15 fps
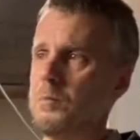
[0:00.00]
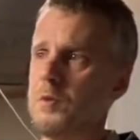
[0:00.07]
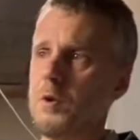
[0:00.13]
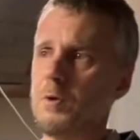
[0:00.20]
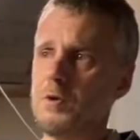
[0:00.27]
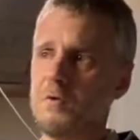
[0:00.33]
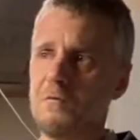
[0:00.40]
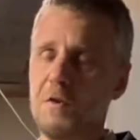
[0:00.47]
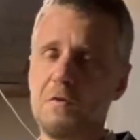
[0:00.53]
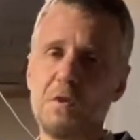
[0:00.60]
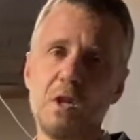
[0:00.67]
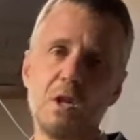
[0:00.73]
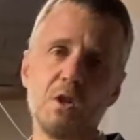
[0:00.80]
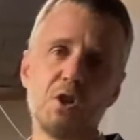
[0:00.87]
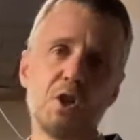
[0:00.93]
There's a
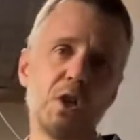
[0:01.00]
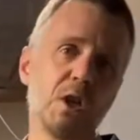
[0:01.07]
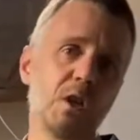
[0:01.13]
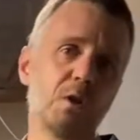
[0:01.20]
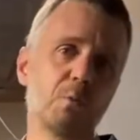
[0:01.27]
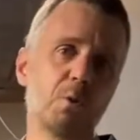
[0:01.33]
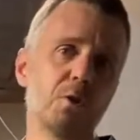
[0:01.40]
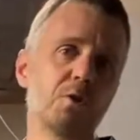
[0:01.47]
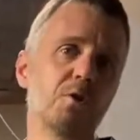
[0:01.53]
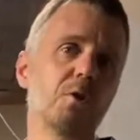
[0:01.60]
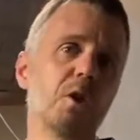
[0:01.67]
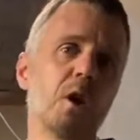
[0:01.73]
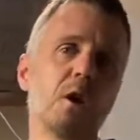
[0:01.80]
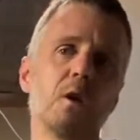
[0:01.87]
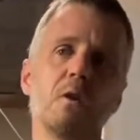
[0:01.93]
15 sheen, which
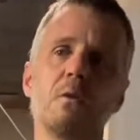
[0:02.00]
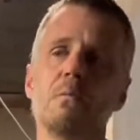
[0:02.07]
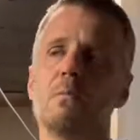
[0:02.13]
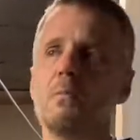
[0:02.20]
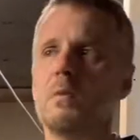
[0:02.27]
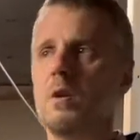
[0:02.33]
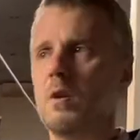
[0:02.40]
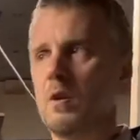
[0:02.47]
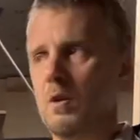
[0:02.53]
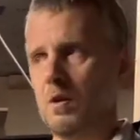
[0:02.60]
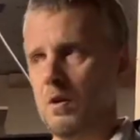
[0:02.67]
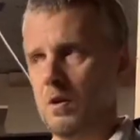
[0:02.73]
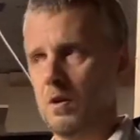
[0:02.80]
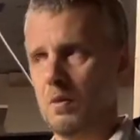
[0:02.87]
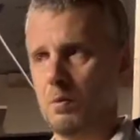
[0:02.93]

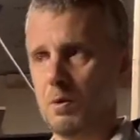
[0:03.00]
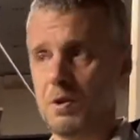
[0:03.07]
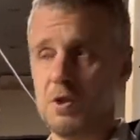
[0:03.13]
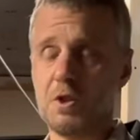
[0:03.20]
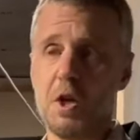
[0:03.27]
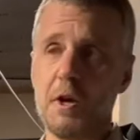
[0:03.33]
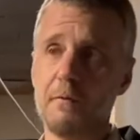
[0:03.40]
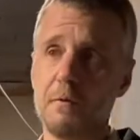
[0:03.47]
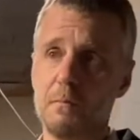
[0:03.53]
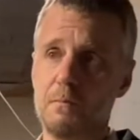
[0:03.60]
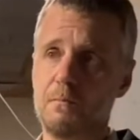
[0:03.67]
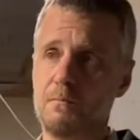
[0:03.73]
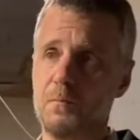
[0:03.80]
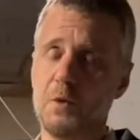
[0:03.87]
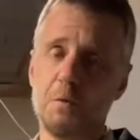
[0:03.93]
is kind of a,
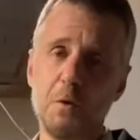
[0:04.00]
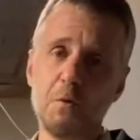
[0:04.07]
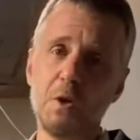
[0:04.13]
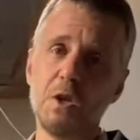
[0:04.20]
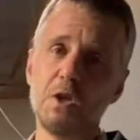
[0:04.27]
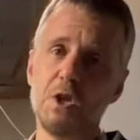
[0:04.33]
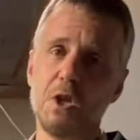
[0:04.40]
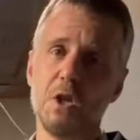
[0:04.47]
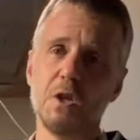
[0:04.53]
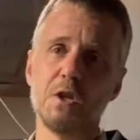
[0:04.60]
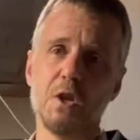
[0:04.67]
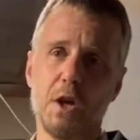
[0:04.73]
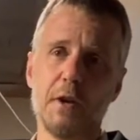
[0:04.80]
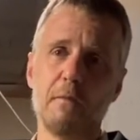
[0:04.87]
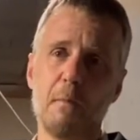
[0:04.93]
the 15 sheen is
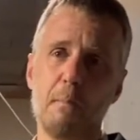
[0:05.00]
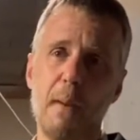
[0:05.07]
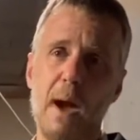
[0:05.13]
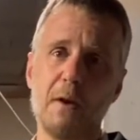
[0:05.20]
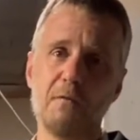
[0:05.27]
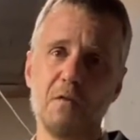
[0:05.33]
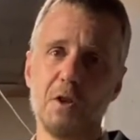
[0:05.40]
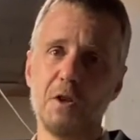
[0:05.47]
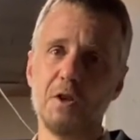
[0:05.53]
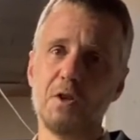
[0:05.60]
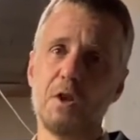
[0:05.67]
kind of a matte finish.